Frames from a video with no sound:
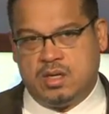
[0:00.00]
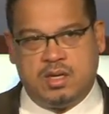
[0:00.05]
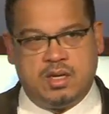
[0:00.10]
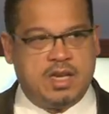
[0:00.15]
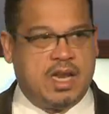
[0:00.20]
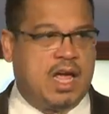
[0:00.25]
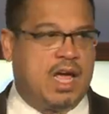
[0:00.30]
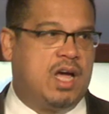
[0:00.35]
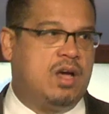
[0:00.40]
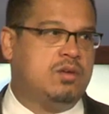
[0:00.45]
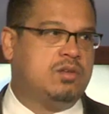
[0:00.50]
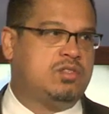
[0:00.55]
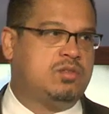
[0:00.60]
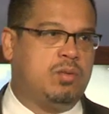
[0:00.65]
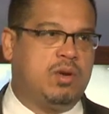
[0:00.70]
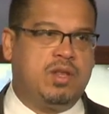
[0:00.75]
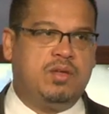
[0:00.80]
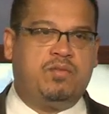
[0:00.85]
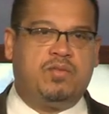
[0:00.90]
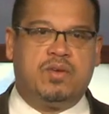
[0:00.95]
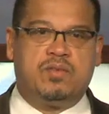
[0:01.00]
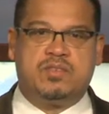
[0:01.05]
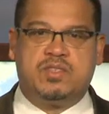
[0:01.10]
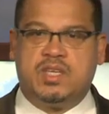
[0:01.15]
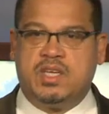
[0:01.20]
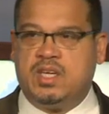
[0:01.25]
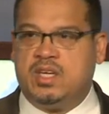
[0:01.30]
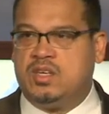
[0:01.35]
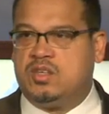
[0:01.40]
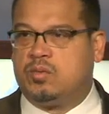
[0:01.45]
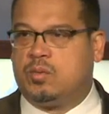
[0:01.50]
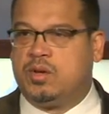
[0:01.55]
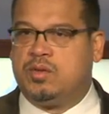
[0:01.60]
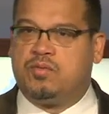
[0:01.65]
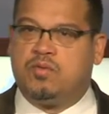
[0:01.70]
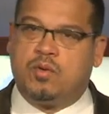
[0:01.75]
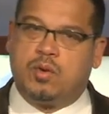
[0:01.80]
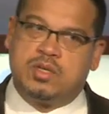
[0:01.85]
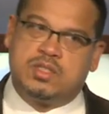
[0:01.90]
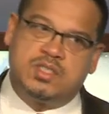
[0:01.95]
Now in 2015,
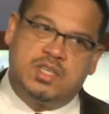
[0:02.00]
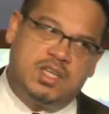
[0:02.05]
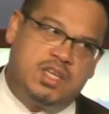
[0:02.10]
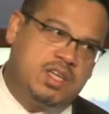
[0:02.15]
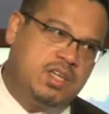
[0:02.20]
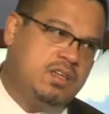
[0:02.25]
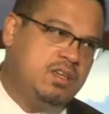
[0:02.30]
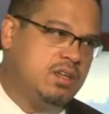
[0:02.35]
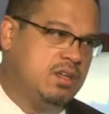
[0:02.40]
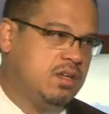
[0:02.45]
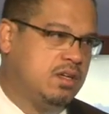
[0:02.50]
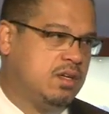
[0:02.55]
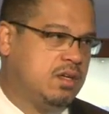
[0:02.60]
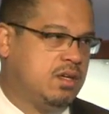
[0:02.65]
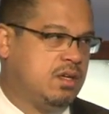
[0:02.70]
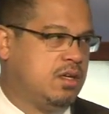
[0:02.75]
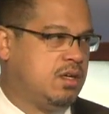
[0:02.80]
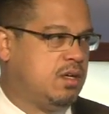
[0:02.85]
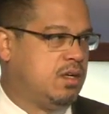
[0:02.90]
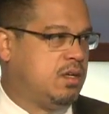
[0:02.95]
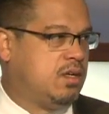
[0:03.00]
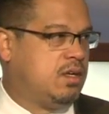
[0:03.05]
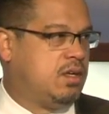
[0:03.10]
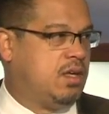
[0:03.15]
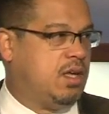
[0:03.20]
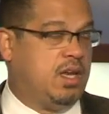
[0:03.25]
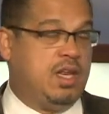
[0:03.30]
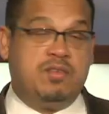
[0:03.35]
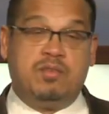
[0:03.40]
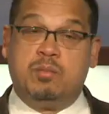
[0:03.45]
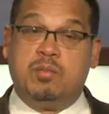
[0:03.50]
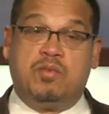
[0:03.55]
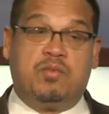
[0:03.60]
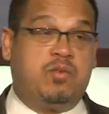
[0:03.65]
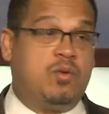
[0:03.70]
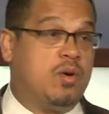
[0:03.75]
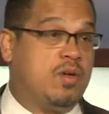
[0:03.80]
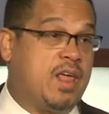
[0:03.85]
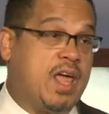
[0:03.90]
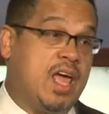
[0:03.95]
2014, and even
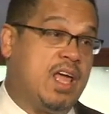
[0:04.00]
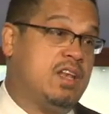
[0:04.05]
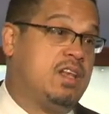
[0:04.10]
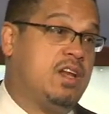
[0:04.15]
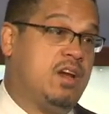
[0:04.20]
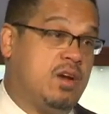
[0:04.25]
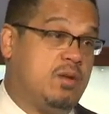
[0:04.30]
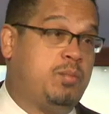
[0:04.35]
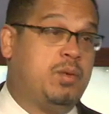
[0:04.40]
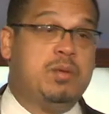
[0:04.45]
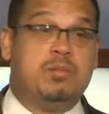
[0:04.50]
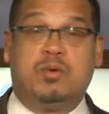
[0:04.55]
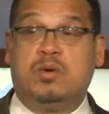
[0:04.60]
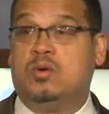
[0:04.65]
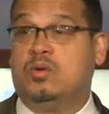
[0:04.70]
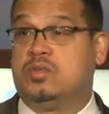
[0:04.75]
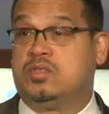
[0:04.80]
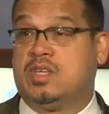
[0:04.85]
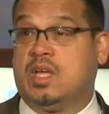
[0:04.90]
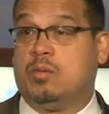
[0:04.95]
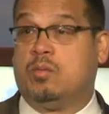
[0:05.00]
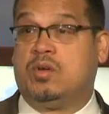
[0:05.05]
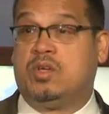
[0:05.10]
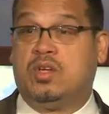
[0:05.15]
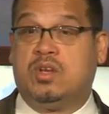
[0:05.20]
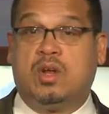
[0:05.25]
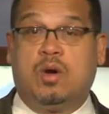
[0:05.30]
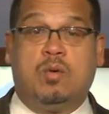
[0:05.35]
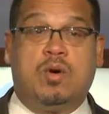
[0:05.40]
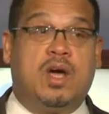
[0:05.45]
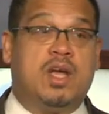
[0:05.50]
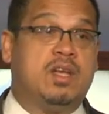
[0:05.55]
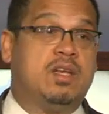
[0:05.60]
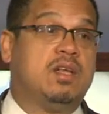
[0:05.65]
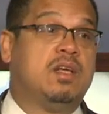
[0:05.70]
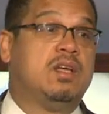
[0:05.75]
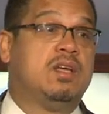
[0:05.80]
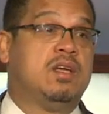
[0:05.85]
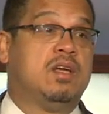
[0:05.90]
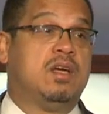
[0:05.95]
before that, there are people who say, well, you know
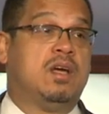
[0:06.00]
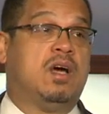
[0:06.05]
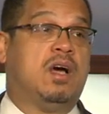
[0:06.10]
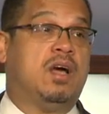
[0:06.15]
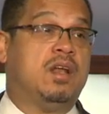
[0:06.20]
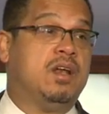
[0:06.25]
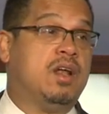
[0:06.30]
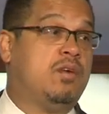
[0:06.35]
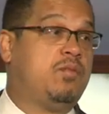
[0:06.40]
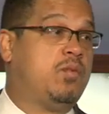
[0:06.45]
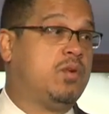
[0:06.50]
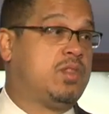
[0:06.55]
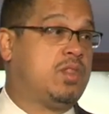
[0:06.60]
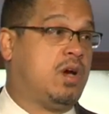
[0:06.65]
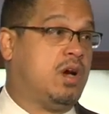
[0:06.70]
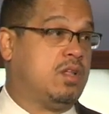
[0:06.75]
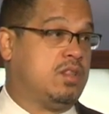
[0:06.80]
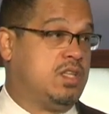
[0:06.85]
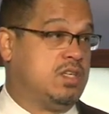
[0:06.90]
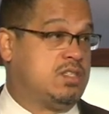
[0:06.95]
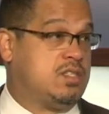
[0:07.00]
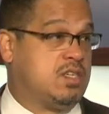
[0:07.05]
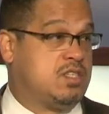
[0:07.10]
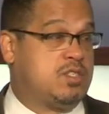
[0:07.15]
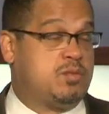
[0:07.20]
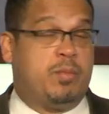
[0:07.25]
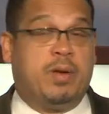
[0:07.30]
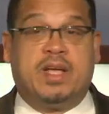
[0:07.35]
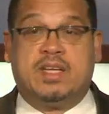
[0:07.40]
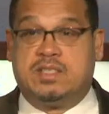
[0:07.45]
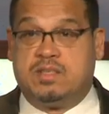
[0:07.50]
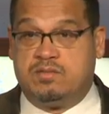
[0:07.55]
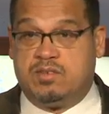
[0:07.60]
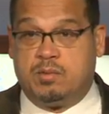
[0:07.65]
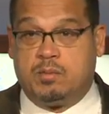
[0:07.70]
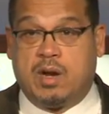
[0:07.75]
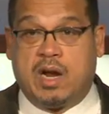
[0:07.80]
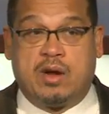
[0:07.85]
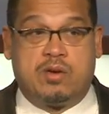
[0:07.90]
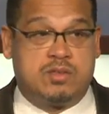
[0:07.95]
what? Enough with all this expansive
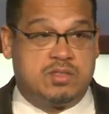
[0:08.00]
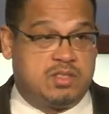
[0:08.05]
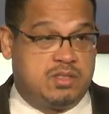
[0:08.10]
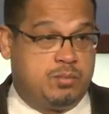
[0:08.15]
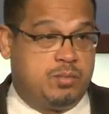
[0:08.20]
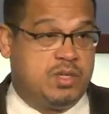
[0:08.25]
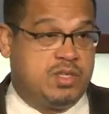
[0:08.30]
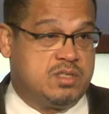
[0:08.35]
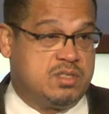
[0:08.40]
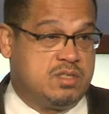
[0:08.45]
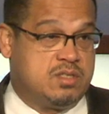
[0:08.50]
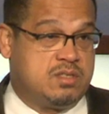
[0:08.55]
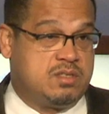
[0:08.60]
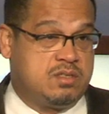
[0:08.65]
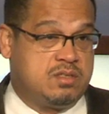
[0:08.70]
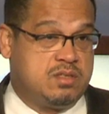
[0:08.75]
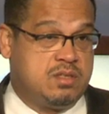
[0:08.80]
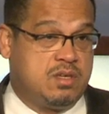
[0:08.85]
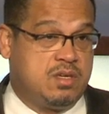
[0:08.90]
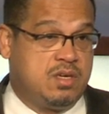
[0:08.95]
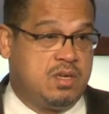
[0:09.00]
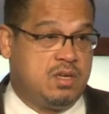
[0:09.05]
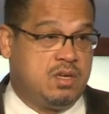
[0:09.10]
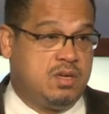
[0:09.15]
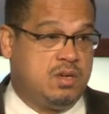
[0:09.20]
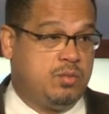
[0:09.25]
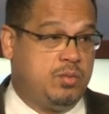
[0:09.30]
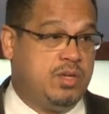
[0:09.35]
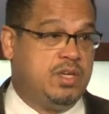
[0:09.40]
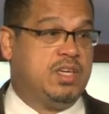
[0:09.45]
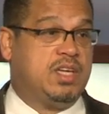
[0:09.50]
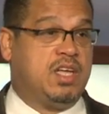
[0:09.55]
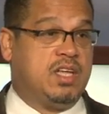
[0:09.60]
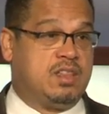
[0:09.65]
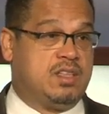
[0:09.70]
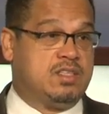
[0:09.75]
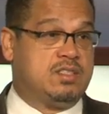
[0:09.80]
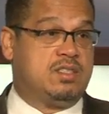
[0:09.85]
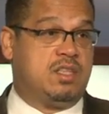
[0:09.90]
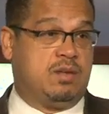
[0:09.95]
democracy business. We need to
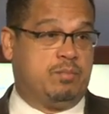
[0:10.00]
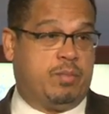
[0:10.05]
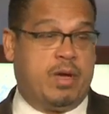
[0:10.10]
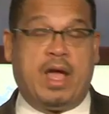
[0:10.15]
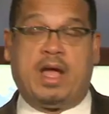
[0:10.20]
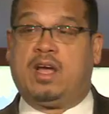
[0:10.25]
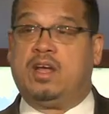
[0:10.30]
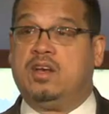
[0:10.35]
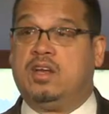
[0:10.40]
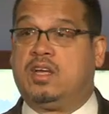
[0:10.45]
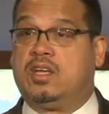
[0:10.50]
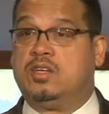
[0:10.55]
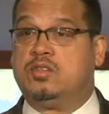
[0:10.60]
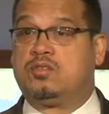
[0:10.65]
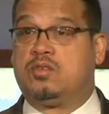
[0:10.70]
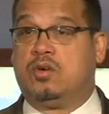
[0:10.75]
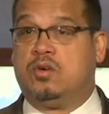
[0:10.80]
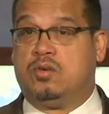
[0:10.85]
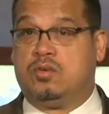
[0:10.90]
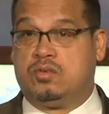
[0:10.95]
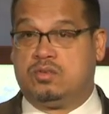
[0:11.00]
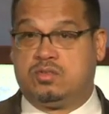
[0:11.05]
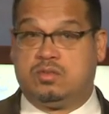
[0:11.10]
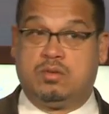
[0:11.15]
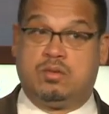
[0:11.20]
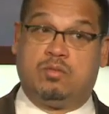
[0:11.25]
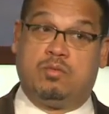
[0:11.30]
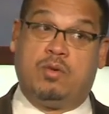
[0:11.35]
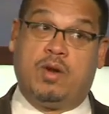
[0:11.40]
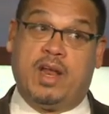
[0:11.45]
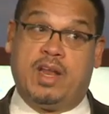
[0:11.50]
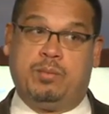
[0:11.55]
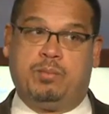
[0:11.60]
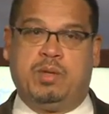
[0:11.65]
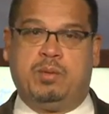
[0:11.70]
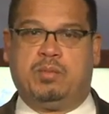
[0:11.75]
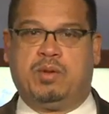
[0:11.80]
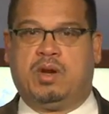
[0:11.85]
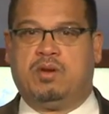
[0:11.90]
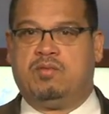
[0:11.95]
get this thing back under control so the right
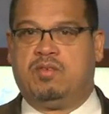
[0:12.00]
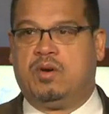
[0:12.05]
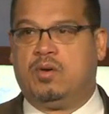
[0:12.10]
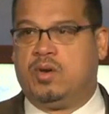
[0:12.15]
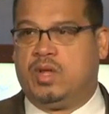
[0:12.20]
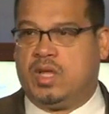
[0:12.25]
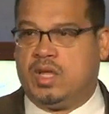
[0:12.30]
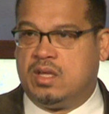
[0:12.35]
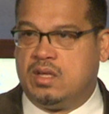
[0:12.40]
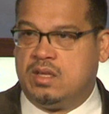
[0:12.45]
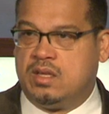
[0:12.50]
people are voting.